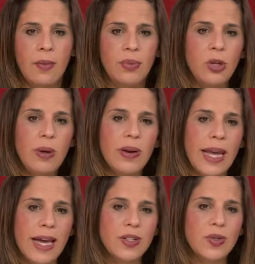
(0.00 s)
Blueberry
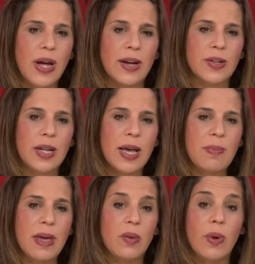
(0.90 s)
extract could help
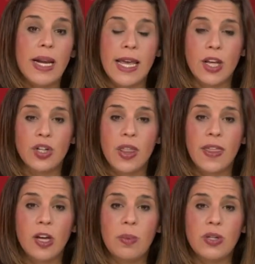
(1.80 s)
make radiation
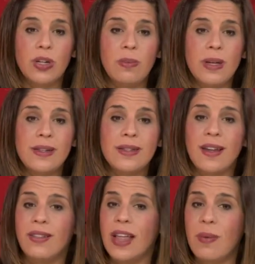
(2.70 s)
therapy treatments a
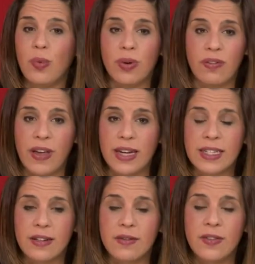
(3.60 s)
lot more
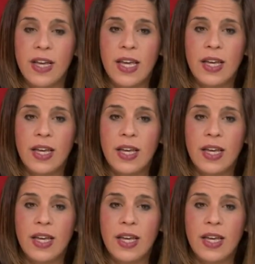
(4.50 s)
effective.